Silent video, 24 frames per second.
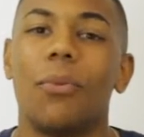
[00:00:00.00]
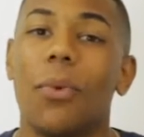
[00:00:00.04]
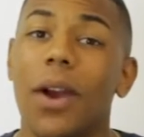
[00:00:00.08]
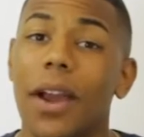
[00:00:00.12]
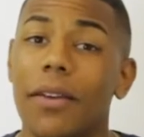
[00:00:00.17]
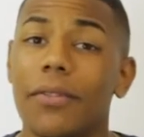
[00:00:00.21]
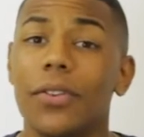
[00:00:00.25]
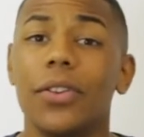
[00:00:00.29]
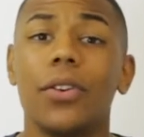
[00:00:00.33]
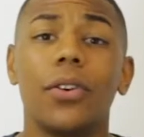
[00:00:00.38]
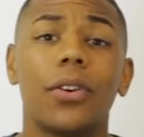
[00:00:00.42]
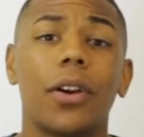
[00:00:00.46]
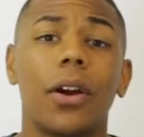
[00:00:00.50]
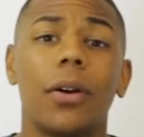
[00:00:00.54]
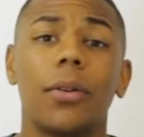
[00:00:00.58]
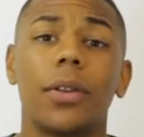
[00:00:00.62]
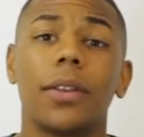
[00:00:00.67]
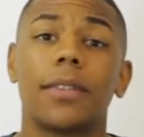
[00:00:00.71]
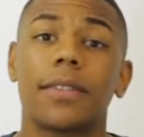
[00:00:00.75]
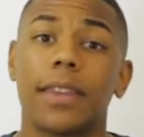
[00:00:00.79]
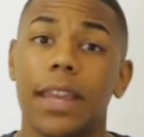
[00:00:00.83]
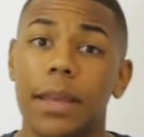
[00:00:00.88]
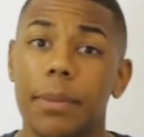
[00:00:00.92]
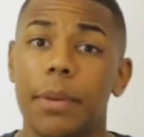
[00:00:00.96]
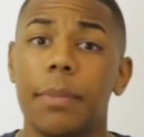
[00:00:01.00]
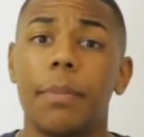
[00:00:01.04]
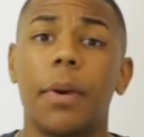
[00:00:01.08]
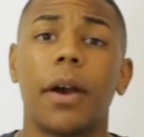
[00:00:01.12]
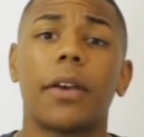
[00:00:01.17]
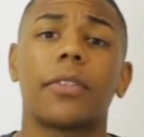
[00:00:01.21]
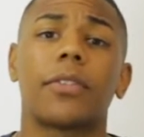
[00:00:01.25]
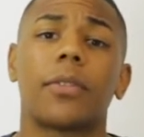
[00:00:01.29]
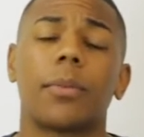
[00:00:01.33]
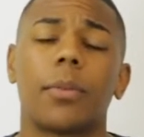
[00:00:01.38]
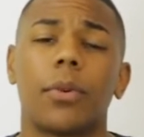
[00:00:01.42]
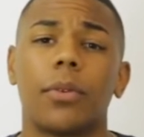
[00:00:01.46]
Whatever your goal is, keep it
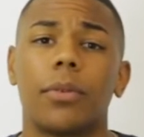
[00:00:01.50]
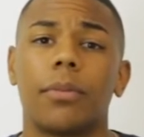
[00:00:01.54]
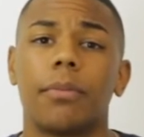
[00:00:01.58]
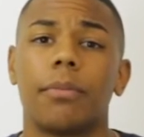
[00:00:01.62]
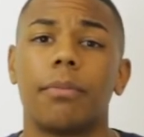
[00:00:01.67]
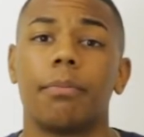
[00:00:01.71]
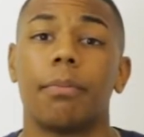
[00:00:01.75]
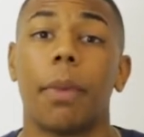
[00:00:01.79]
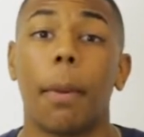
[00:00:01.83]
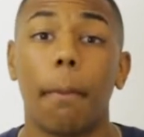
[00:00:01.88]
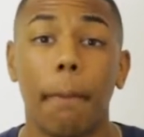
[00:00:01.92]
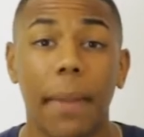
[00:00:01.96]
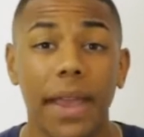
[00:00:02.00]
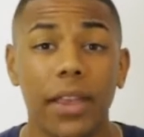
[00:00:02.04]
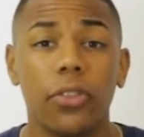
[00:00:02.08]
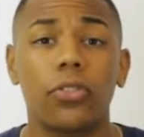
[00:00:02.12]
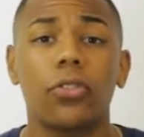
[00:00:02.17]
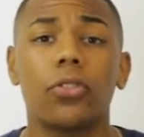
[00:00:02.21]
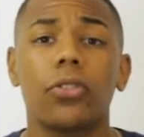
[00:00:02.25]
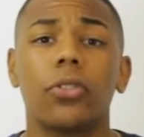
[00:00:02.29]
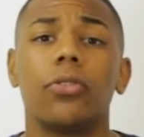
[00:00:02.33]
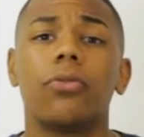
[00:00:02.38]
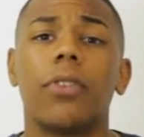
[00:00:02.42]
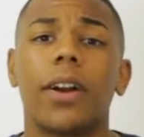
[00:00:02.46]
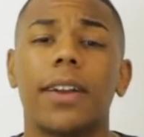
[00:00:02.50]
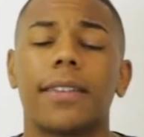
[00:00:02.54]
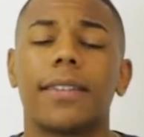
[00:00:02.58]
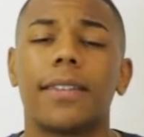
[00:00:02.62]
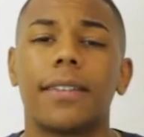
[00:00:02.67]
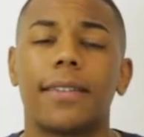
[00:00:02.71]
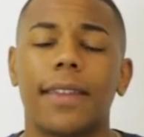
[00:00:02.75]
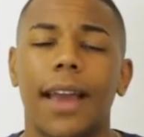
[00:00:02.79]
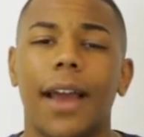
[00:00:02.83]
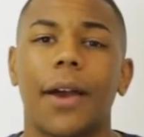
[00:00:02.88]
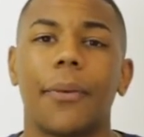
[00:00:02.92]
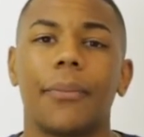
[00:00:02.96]
personable, but make sure you
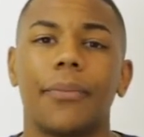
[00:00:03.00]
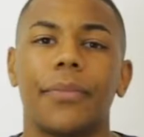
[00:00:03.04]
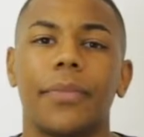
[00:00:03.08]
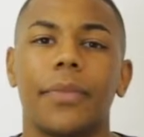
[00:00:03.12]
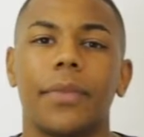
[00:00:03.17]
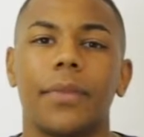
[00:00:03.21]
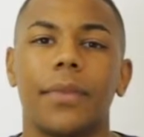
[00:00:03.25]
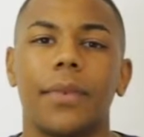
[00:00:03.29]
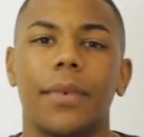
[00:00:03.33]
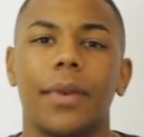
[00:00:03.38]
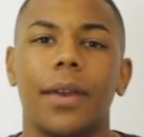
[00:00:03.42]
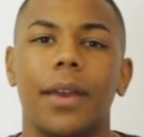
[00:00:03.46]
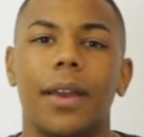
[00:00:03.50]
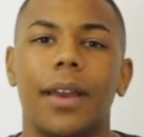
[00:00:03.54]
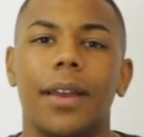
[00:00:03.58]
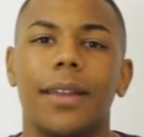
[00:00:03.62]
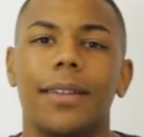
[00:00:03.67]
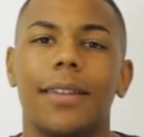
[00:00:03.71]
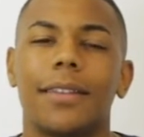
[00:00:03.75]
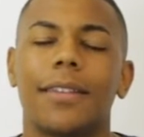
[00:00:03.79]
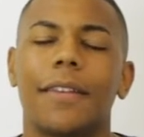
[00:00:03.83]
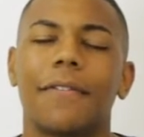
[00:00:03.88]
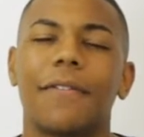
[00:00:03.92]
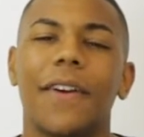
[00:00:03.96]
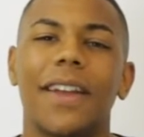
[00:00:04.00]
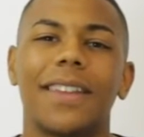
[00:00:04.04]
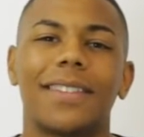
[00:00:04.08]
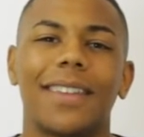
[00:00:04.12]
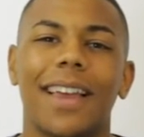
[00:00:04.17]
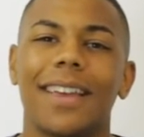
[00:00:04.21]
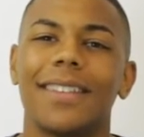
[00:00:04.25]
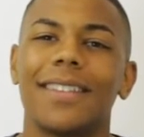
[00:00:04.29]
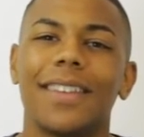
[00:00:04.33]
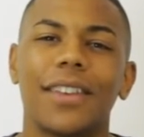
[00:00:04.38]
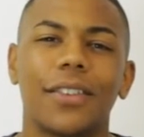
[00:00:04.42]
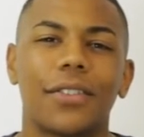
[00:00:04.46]
write it down. There's a
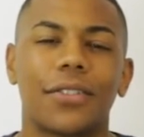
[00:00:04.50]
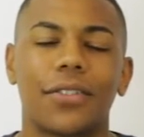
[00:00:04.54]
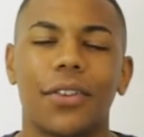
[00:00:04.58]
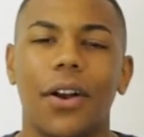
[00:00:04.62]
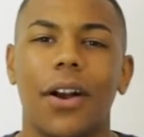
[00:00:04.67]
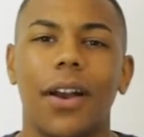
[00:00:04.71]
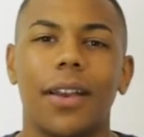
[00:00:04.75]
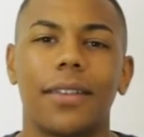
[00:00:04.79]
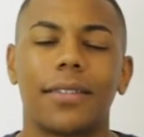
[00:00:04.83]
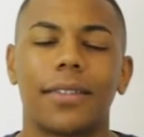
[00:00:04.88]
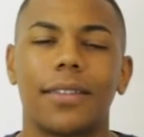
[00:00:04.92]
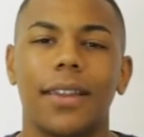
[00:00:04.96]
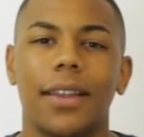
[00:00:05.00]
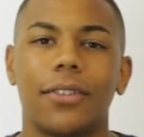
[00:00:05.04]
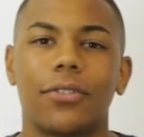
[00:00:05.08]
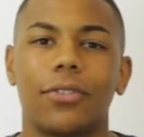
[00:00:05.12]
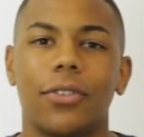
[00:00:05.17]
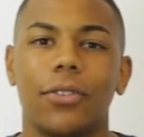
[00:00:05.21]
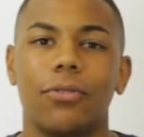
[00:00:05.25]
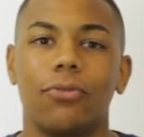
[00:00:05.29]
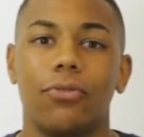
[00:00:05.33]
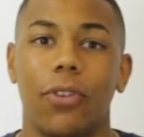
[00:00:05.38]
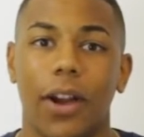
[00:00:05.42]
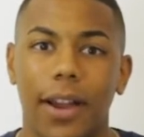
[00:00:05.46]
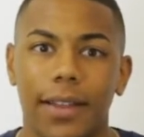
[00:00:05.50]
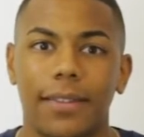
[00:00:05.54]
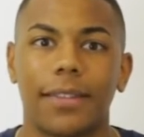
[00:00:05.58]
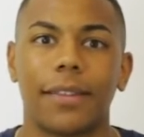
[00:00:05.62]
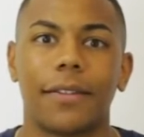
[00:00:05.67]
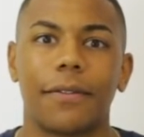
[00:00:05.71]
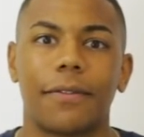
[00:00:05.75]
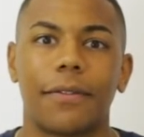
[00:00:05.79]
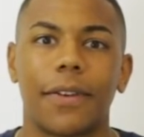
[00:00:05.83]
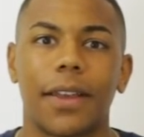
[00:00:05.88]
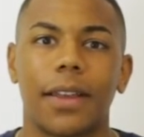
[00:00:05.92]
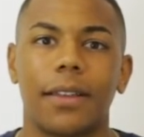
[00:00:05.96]
fantastic science in actually
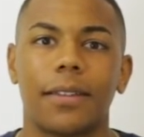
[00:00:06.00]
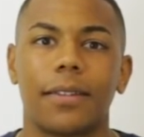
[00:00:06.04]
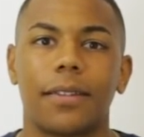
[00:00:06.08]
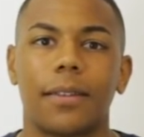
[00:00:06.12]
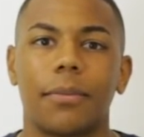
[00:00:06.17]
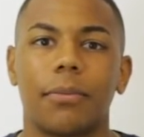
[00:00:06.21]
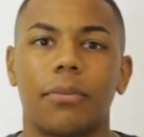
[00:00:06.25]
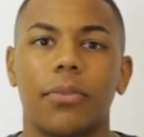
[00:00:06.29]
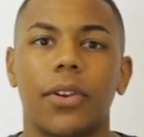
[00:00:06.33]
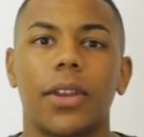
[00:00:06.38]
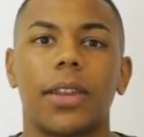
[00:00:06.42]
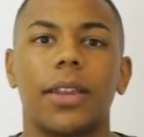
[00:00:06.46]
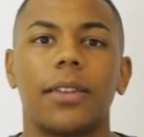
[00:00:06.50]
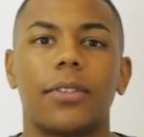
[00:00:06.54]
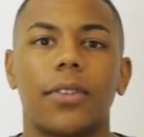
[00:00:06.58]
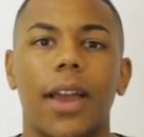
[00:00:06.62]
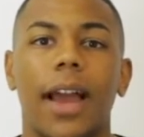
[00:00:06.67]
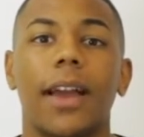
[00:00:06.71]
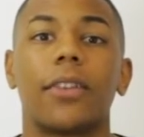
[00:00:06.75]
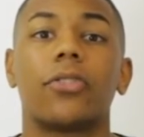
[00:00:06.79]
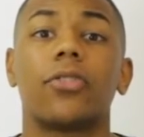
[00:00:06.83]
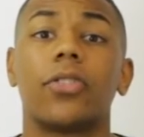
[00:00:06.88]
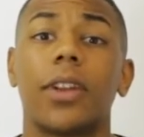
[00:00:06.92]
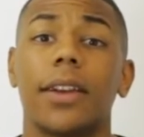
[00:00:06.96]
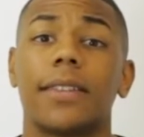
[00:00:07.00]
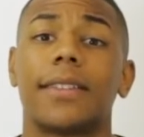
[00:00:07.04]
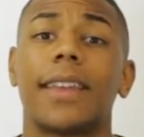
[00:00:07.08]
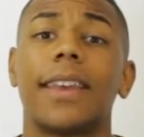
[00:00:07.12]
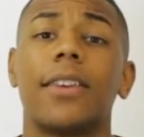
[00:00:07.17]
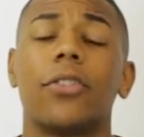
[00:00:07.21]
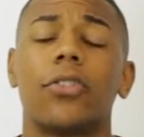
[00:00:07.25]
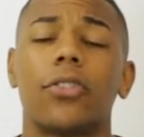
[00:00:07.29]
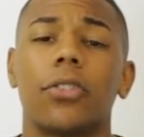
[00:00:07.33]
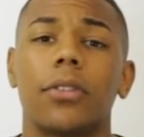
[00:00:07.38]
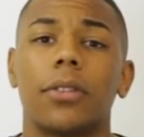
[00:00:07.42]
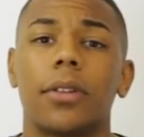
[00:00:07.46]
writing things and bringing it to
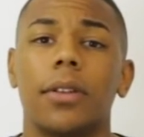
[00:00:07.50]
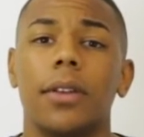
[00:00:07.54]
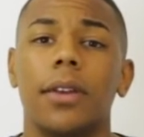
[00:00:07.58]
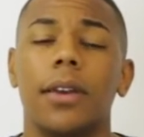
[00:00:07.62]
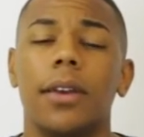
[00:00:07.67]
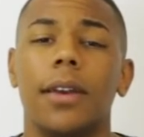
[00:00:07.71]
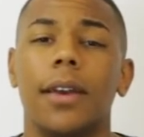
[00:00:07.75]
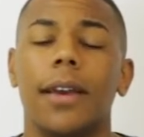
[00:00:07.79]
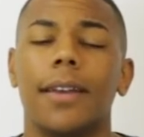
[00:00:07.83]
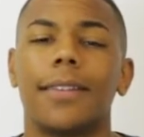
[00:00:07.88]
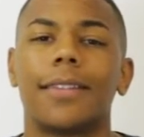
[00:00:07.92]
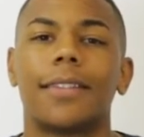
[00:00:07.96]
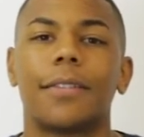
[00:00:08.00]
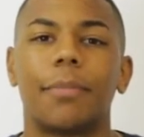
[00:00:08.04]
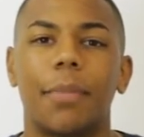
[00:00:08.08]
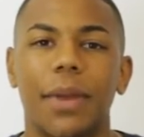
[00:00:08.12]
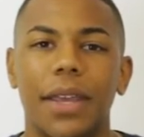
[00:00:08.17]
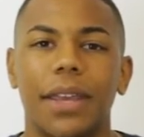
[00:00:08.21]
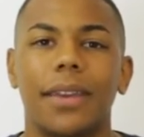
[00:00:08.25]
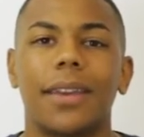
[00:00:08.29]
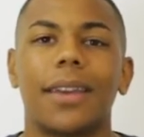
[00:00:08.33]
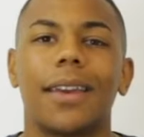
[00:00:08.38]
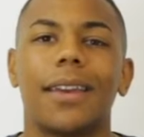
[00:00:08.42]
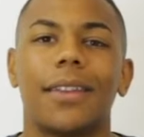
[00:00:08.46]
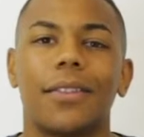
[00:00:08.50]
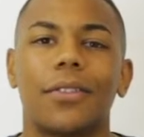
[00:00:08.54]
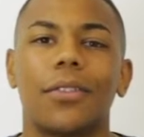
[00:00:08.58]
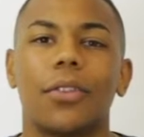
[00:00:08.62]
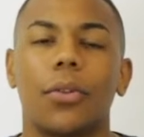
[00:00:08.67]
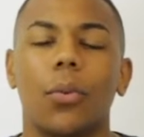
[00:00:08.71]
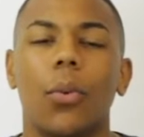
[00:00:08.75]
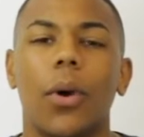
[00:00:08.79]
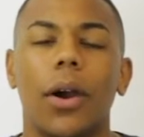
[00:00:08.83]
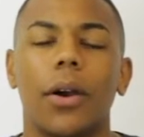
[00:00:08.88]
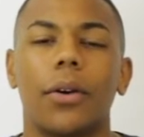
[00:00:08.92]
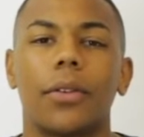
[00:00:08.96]
actualization and speaking it
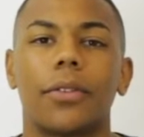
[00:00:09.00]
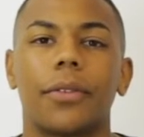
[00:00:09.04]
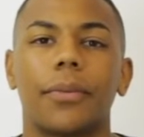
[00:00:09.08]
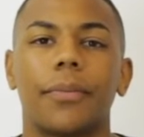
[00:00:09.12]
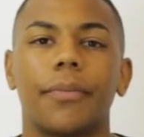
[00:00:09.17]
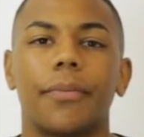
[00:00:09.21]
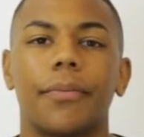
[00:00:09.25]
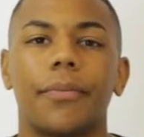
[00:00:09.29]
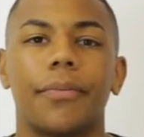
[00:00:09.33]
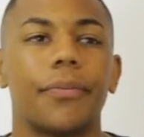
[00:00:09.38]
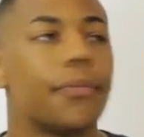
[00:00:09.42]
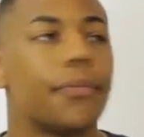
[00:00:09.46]
into the world.